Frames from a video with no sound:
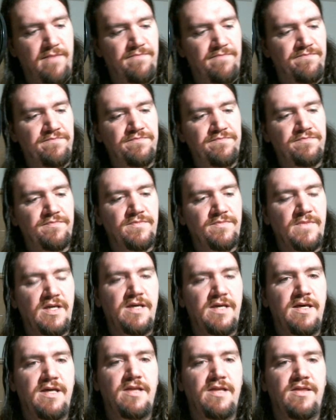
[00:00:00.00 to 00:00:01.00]
light.
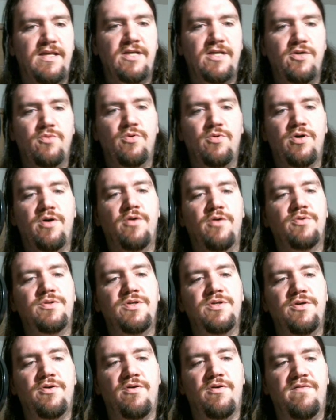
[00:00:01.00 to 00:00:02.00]
Then you will go
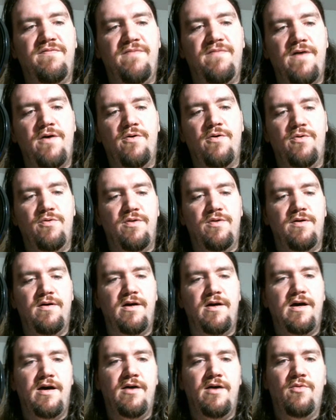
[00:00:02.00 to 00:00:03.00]
to your phone,
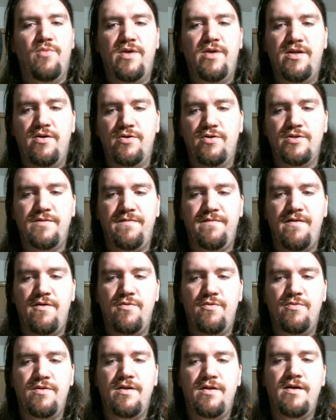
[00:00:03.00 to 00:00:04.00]
Windows
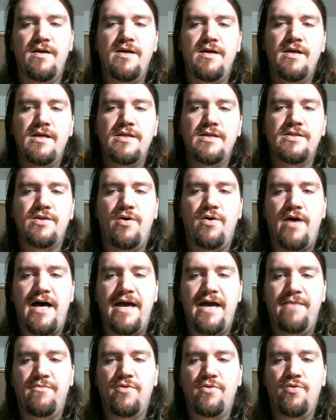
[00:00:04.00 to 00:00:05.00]
Phone. So
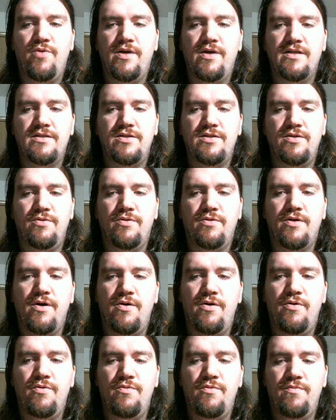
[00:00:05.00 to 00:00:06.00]
I'm going to
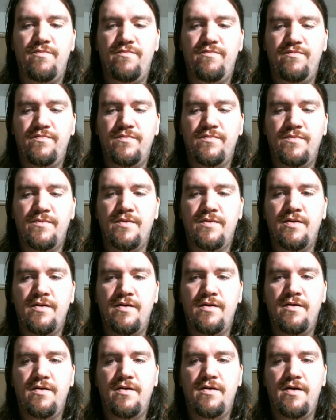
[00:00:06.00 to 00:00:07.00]
go,
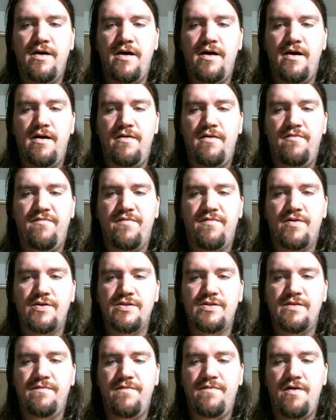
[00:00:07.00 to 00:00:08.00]

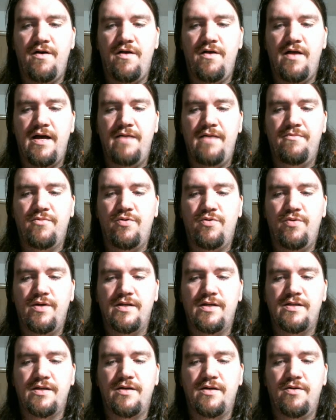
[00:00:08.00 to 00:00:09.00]
first of all, I'm
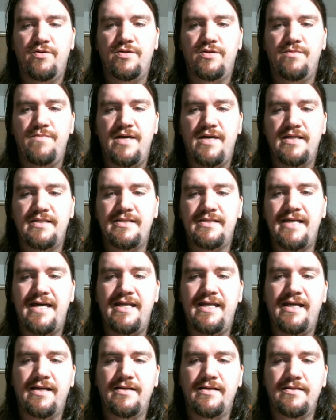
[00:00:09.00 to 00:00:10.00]
going to go to my
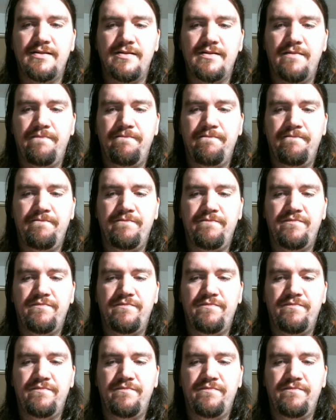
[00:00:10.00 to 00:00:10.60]
settings,